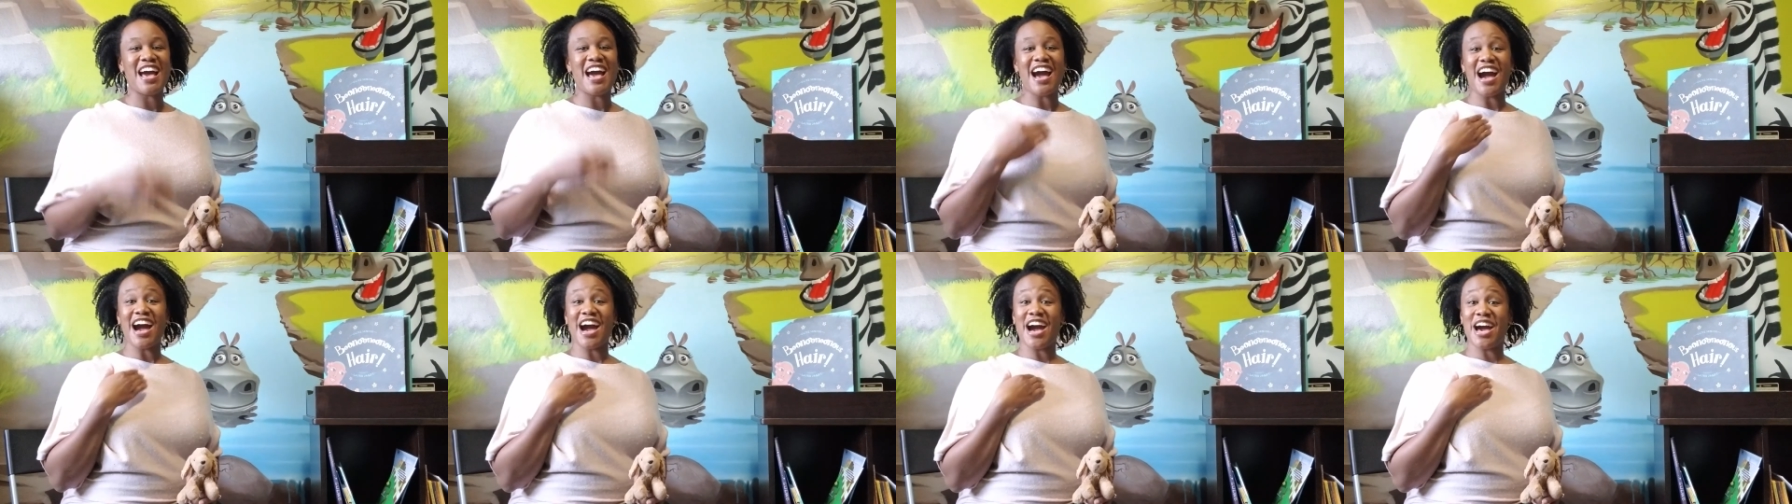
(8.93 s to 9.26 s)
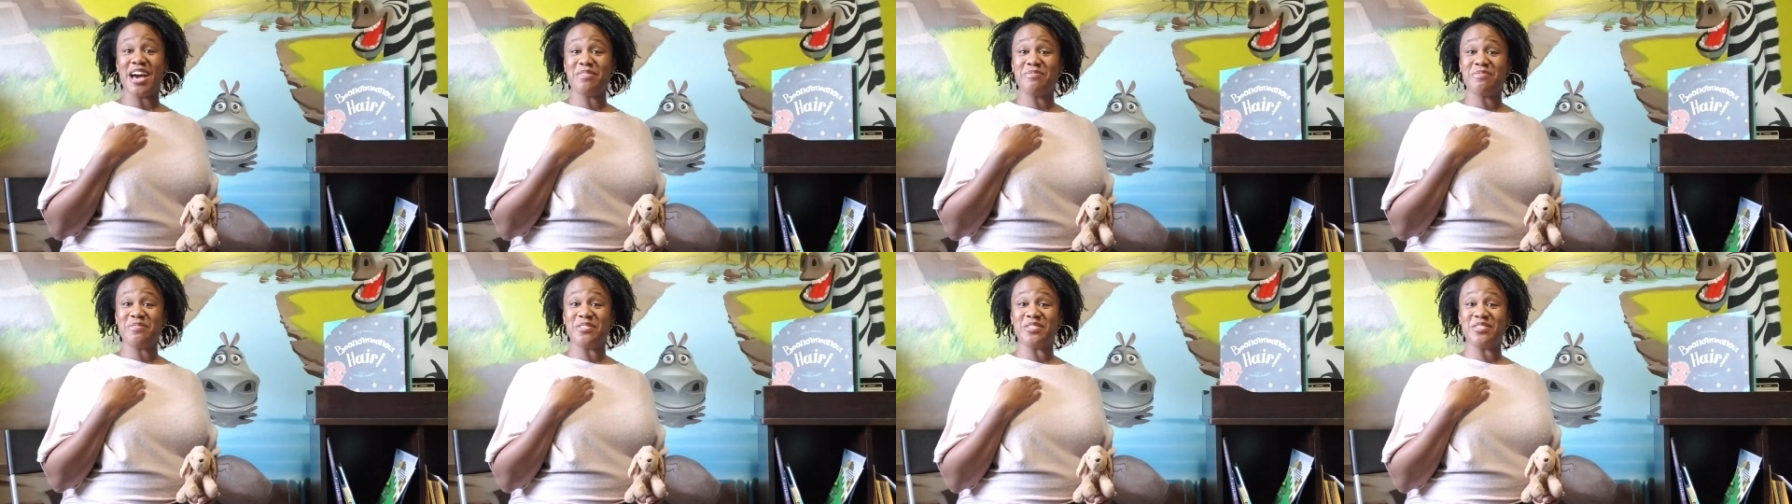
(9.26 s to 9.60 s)

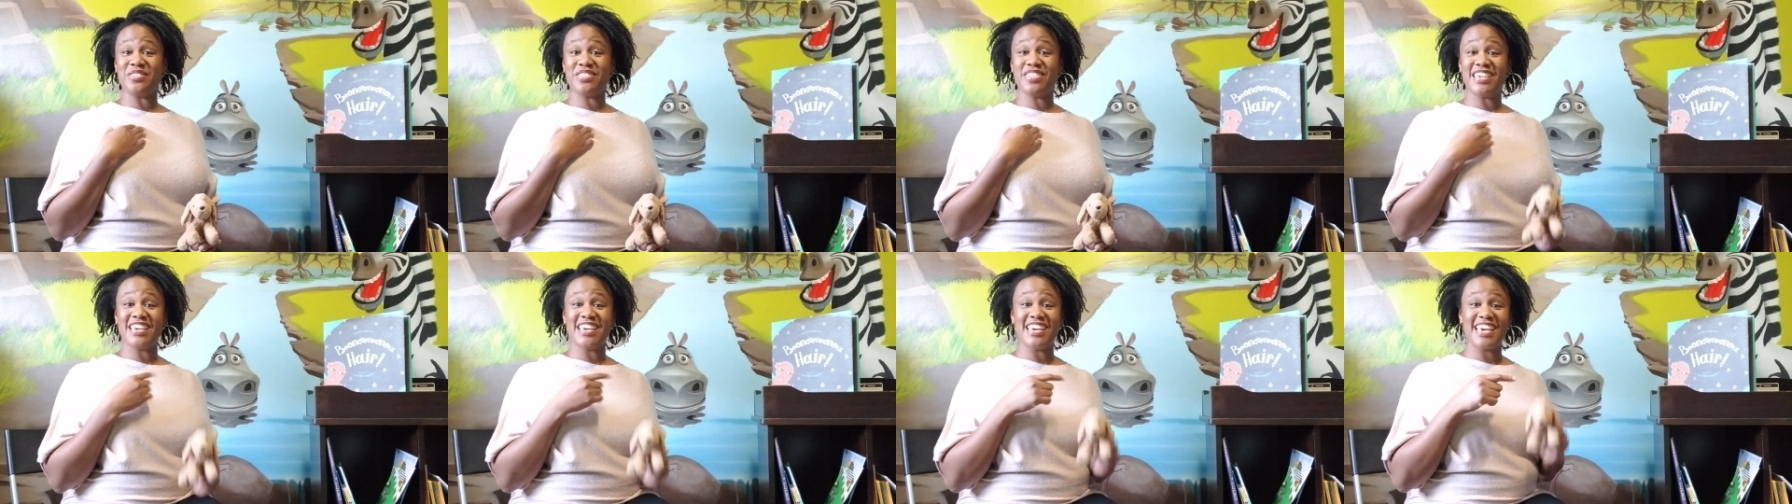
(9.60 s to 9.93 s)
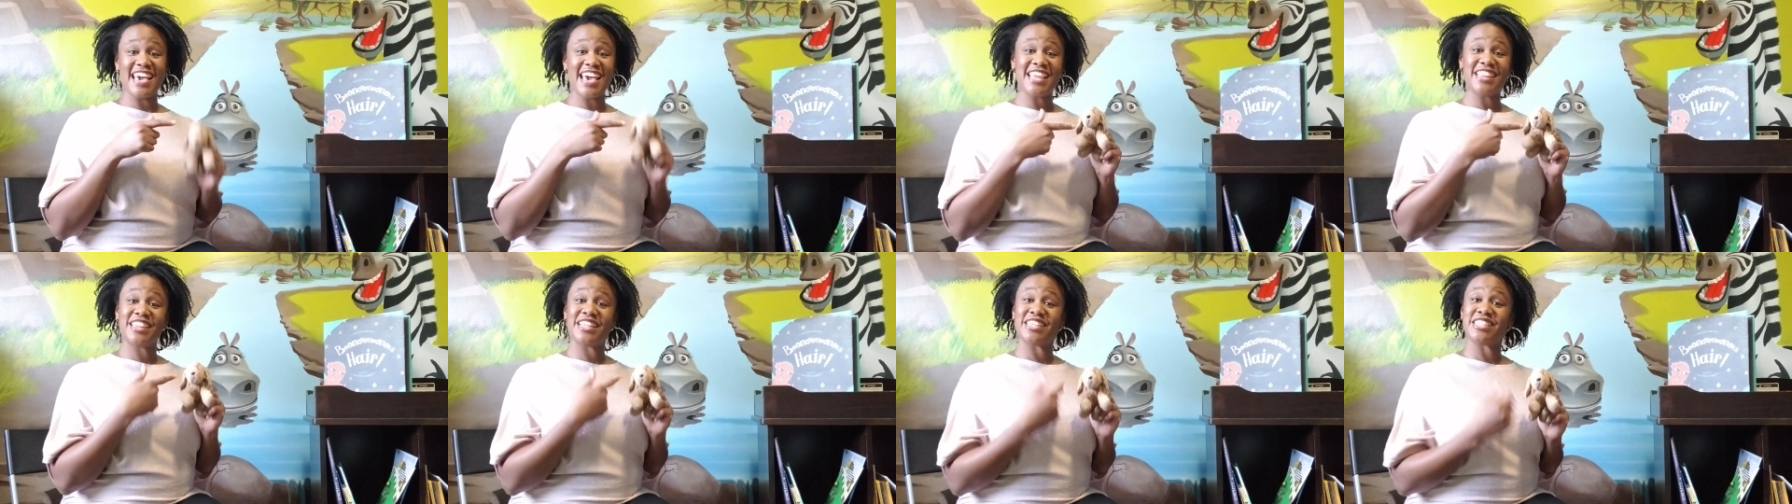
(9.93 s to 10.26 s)
I'm Ruthy,
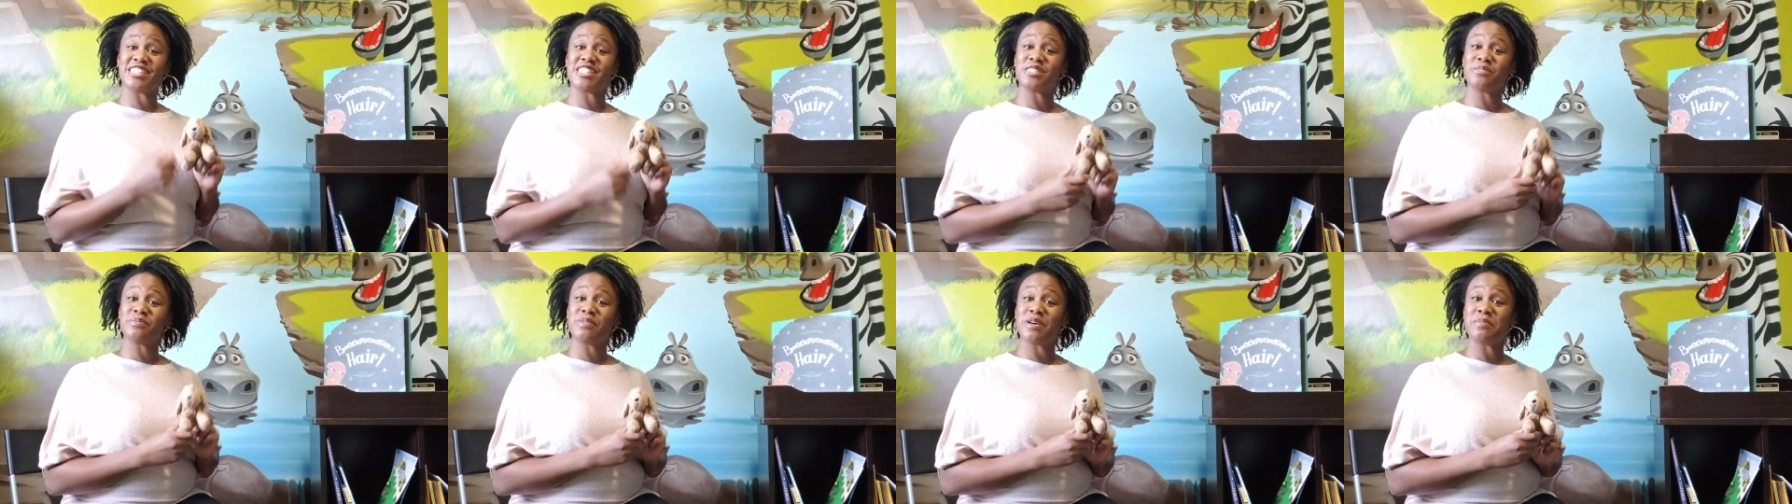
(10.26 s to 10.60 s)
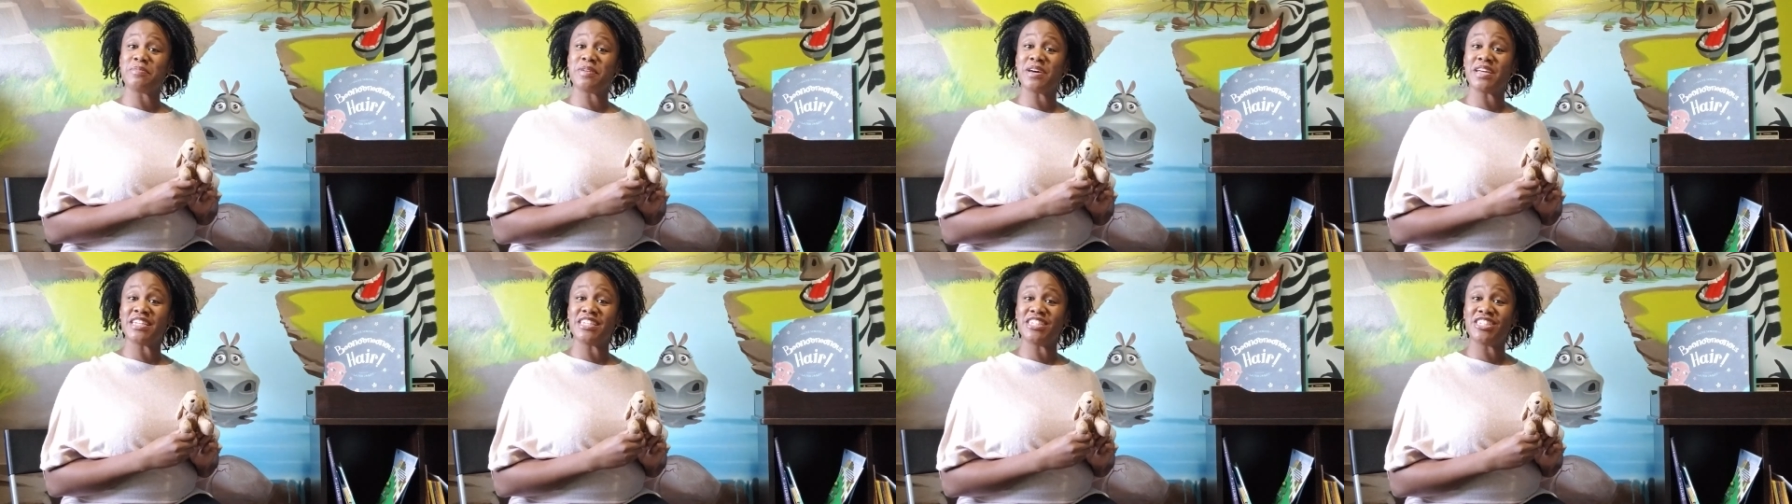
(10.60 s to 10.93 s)
and this is my
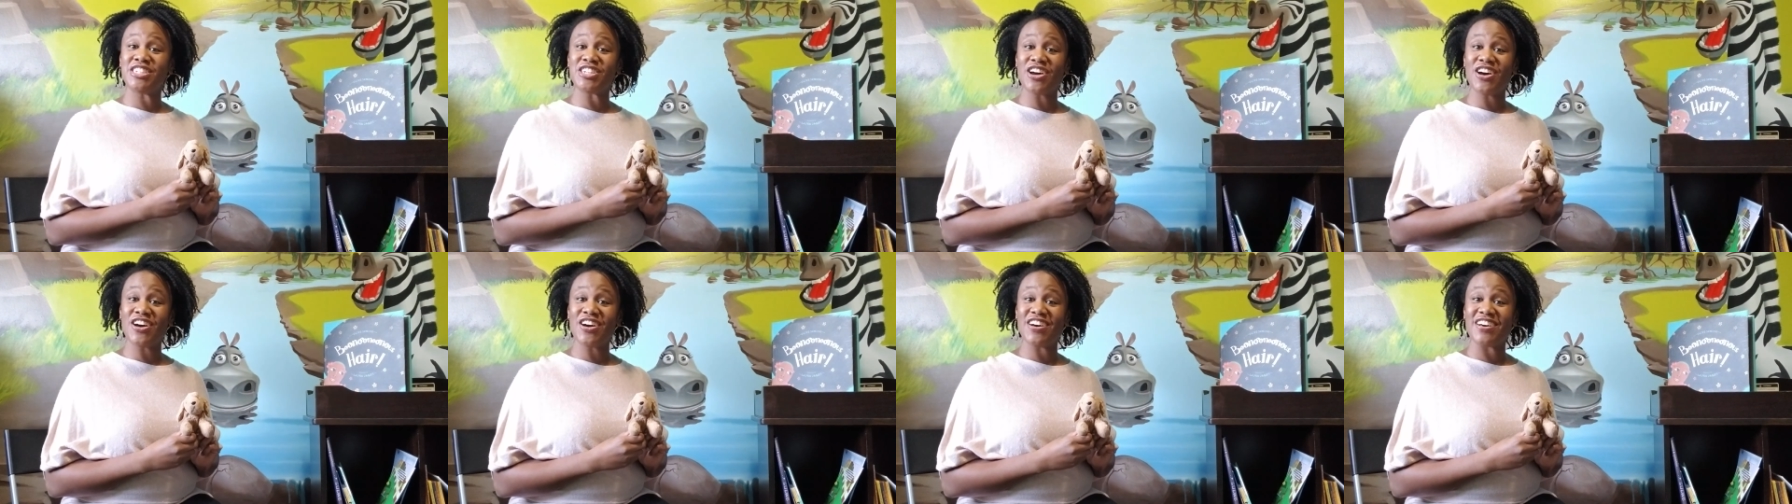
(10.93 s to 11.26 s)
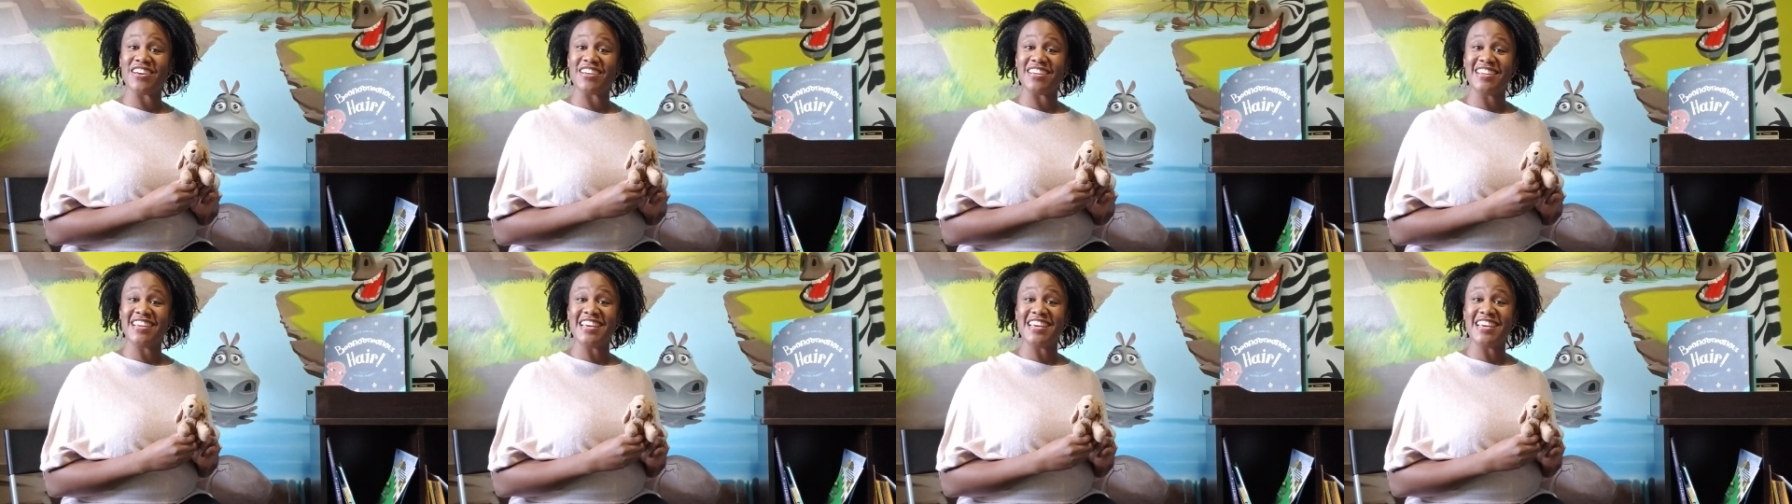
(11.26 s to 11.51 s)
buddy Jaw.